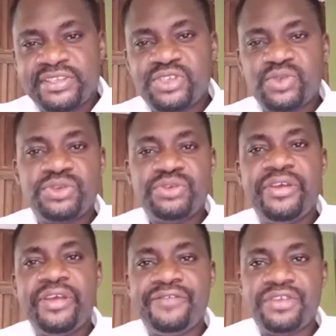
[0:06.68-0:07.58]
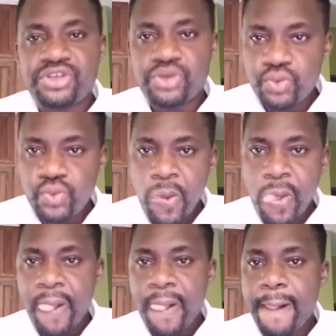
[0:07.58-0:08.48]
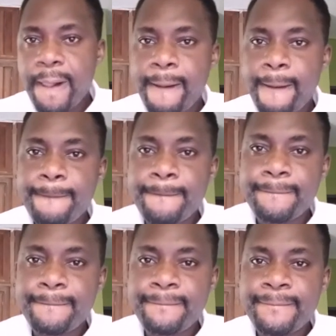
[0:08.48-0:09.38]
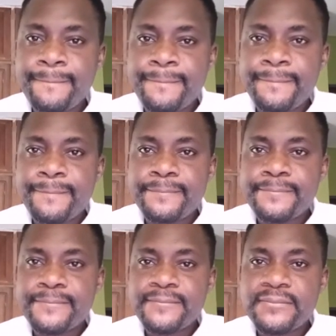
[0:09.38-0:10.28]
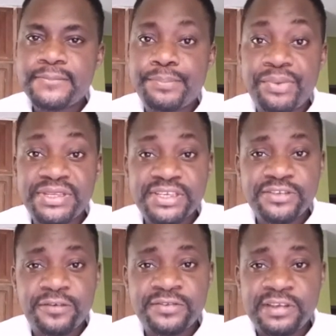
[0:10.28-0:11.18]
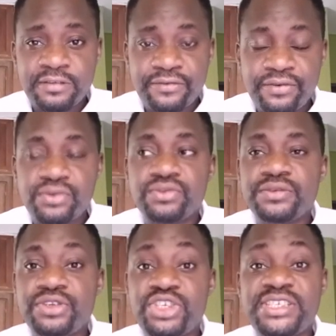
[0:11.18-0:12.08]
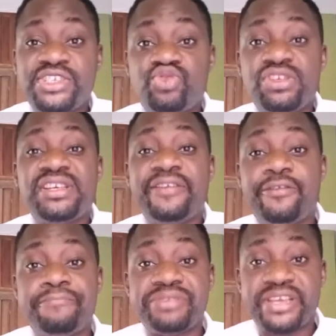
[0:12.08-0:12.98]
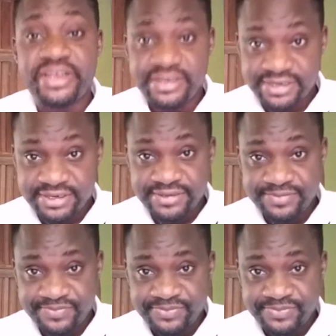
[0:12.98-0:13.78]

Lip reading: just want to do a video. Um, Basics of saxophone. This is strictly for beginners.